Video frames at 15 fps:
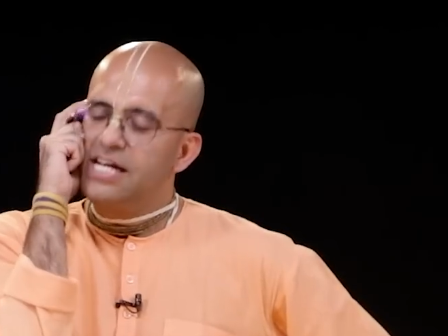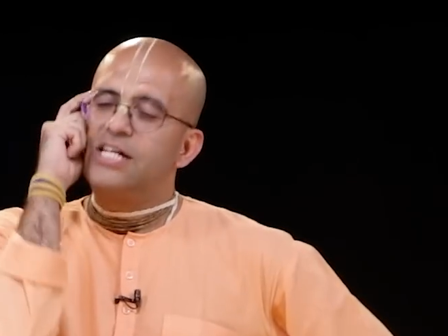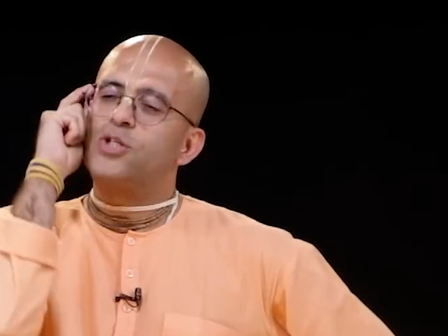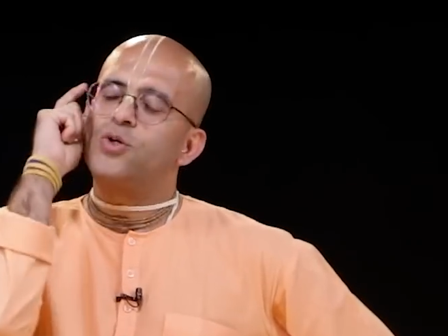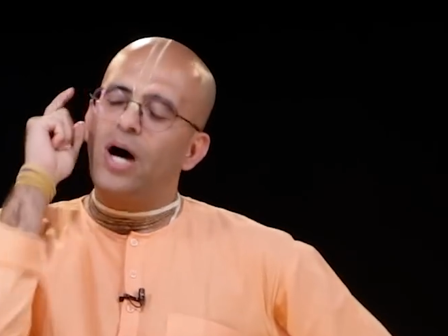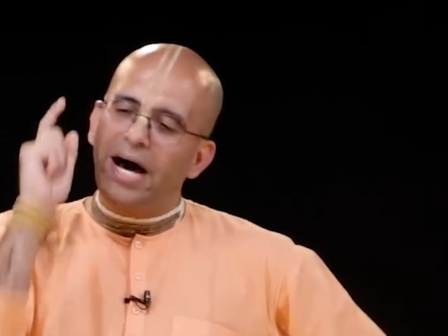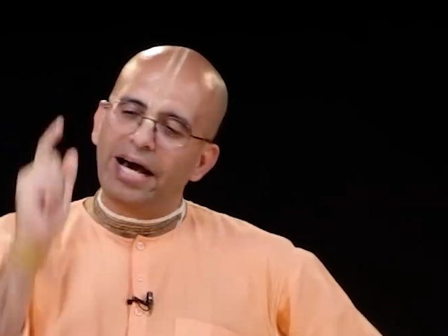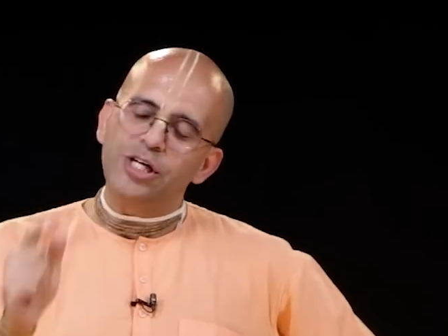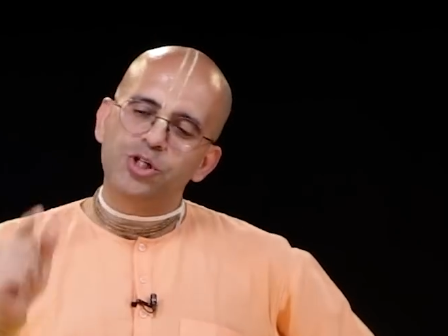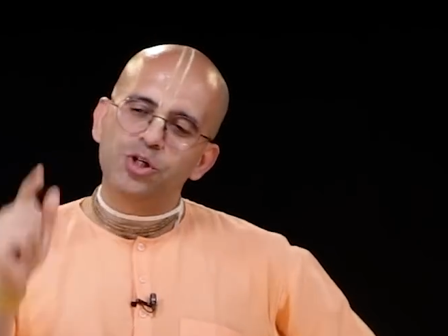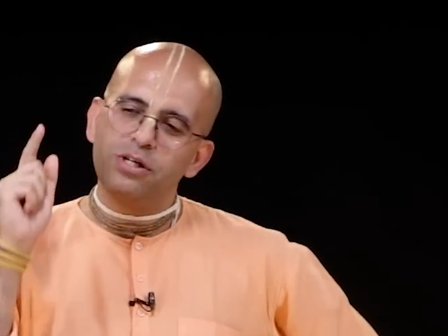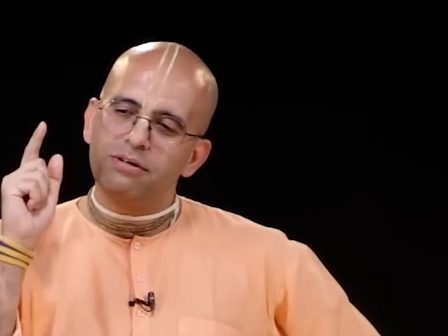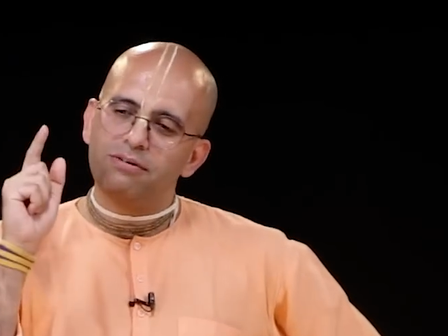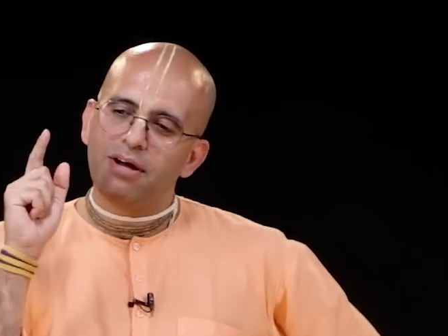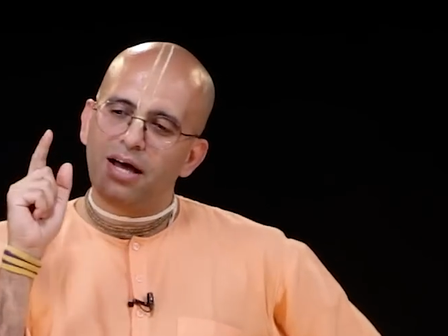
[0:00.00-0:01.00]
So I
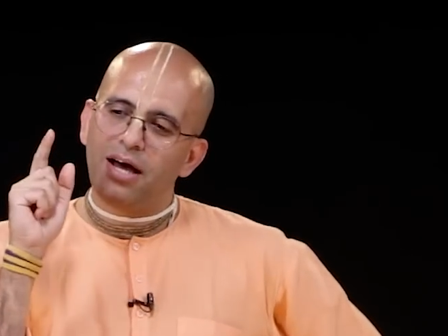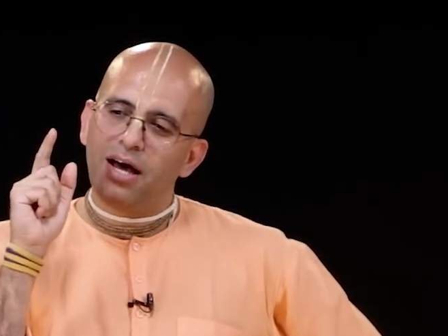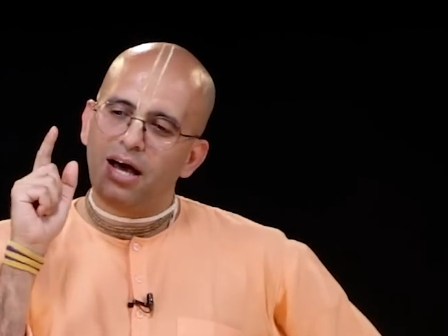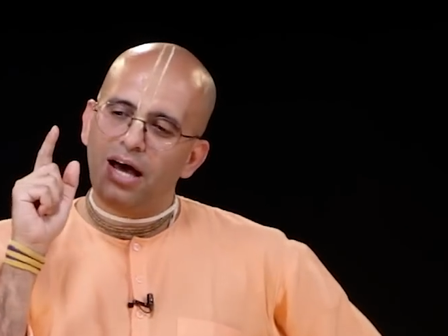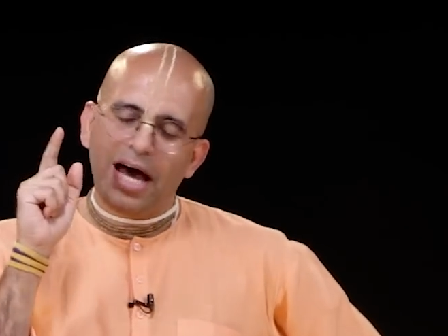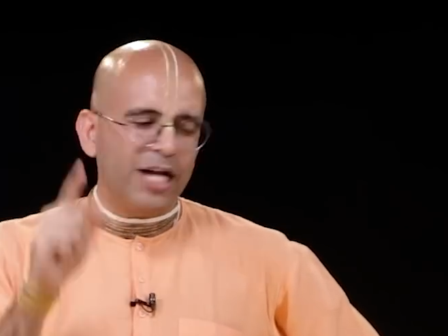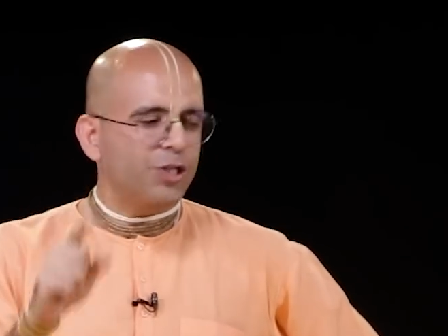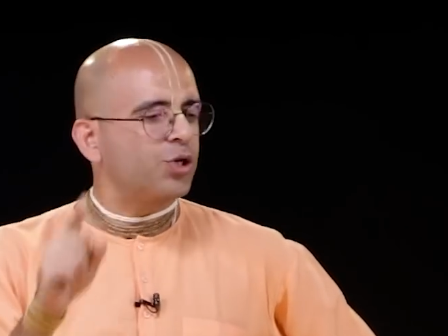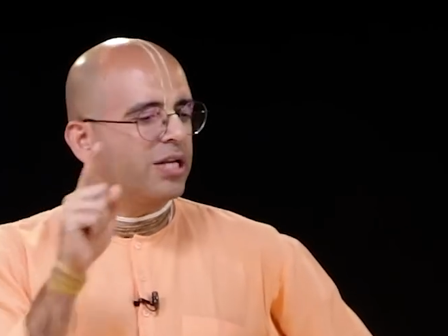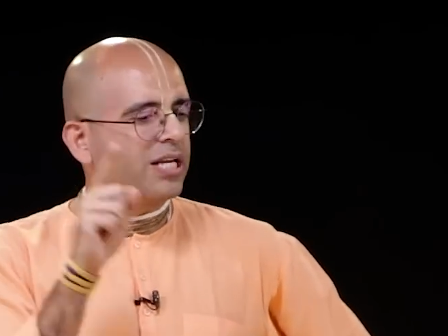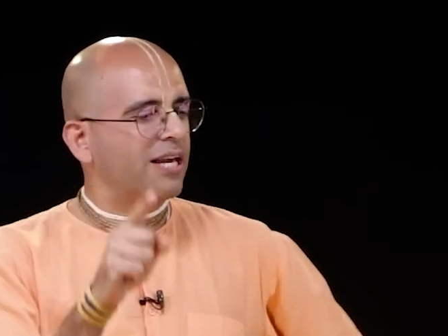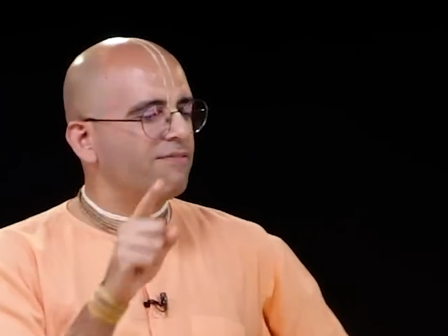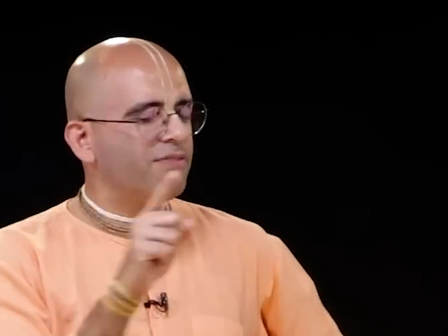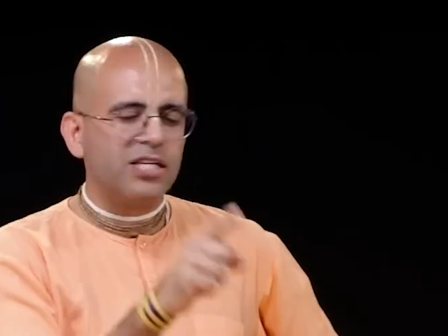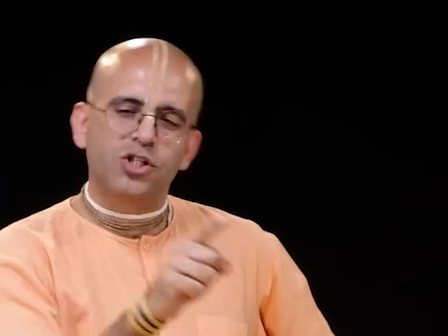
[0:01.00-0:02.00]
should actually
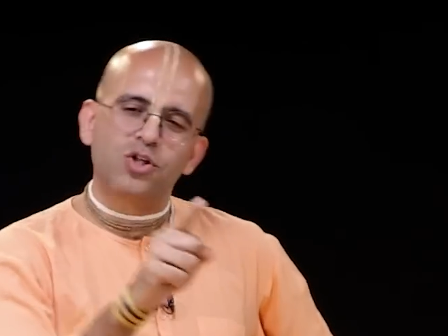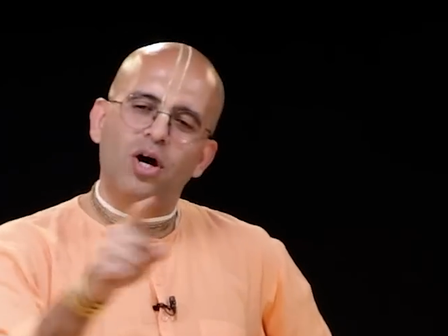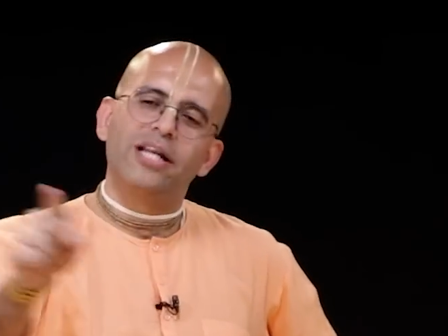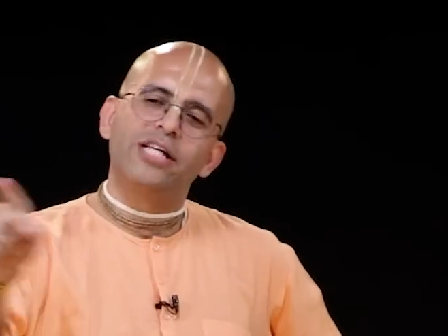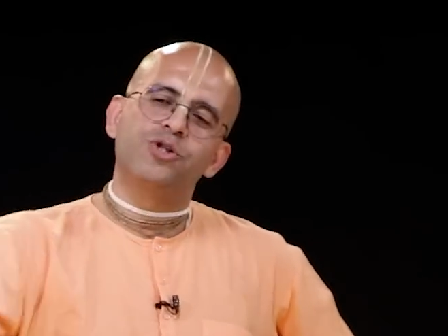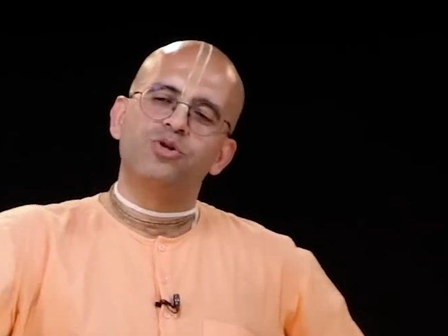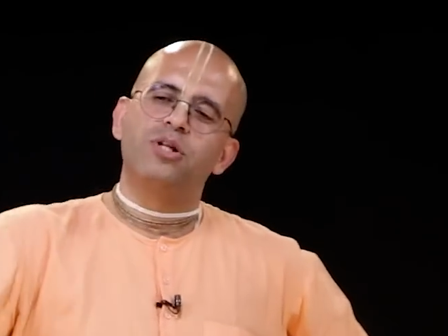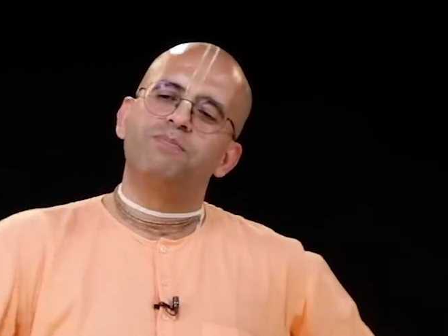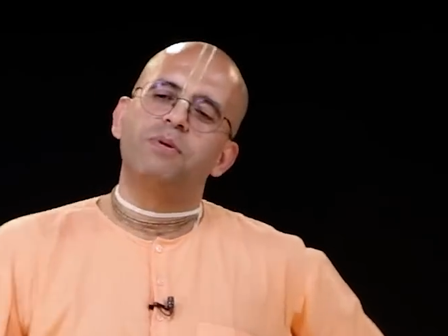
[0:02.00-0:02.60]
give this knowledge to the